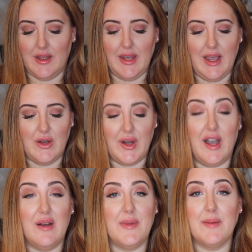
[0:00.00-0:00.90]
Now,
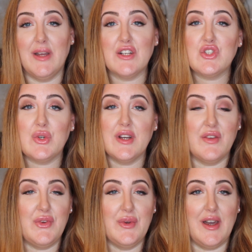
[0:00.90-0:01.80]
I'm not sure
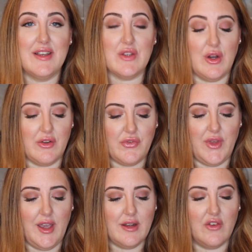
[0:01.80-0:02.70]
if you guys are a
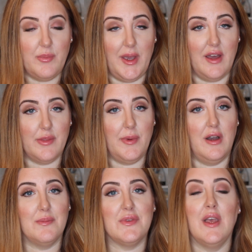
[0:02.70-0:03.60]
fan of bath
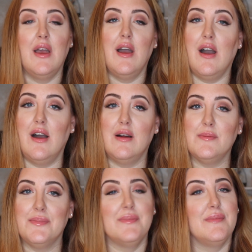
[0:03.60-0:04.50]
bombs.
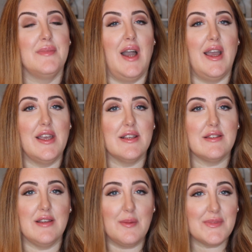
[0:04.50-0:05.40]
I
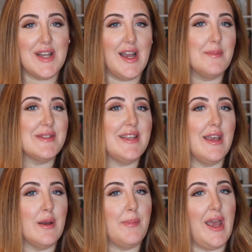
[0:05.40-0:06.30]
sometimes
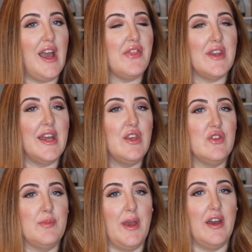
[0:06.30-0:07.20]
take a bath and I
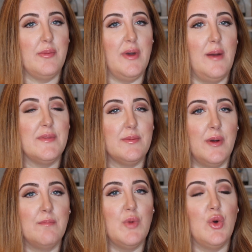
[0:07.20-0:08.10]
use bath bombs,
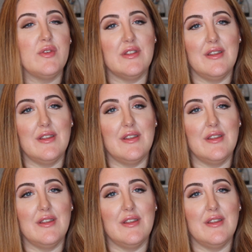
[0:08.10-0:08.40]
but most of